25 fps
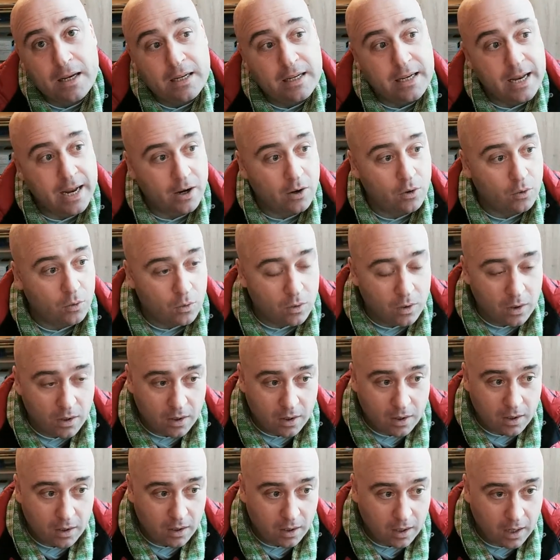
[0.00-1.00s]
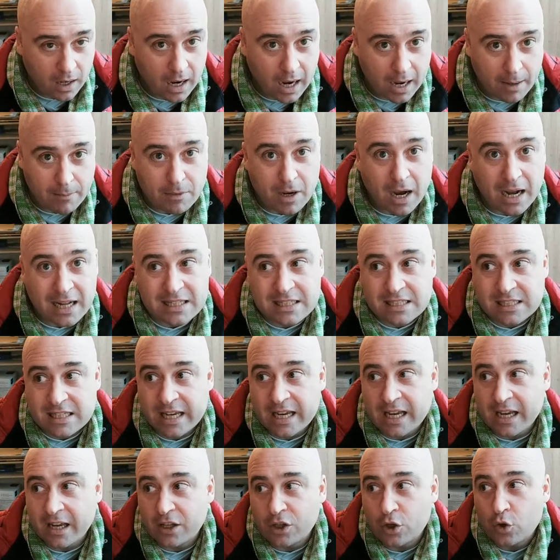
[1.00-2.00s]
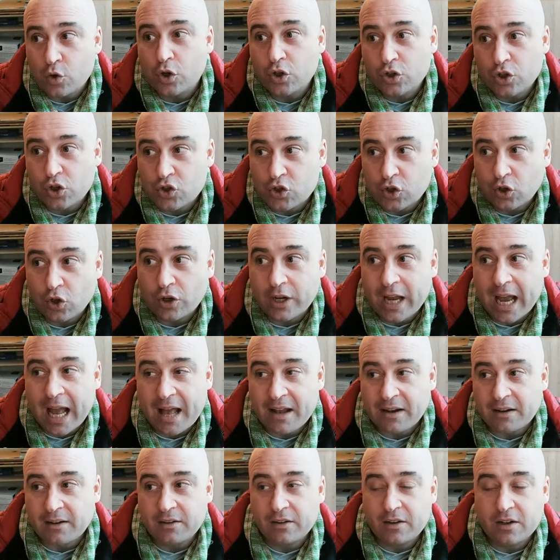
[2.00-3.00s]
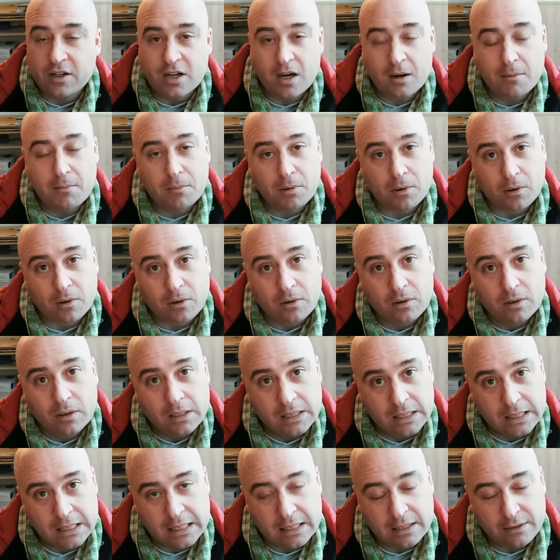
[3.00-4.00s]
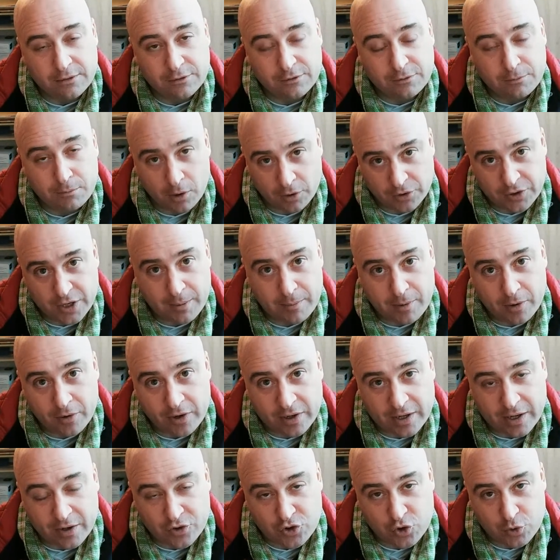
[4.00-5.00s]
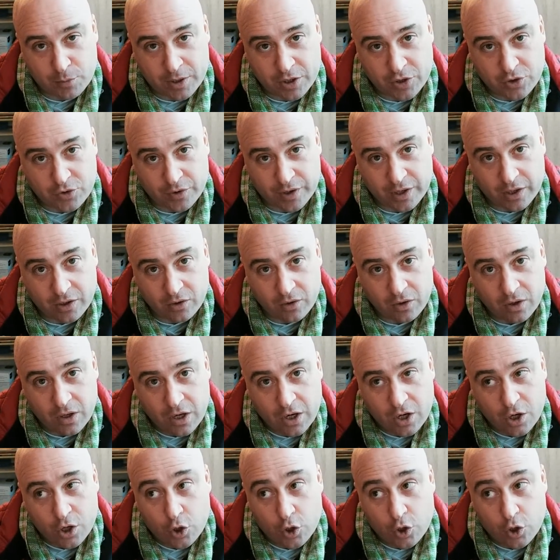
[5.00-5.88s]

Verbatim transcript: Now, I'm not saying you can just look at the number of multimillionaires from Israel